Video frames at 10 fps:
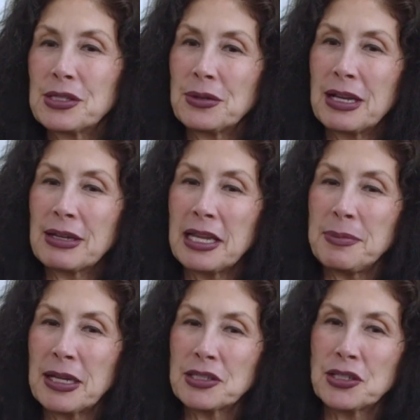now
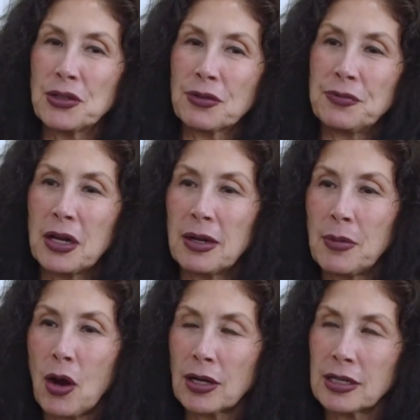getting back to your
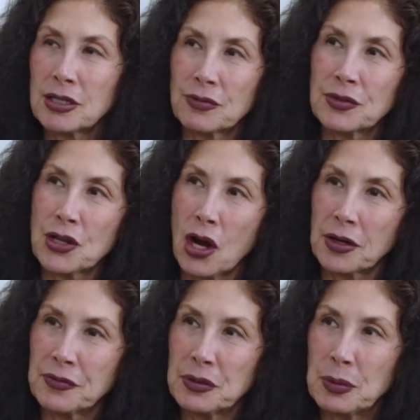art and your photography,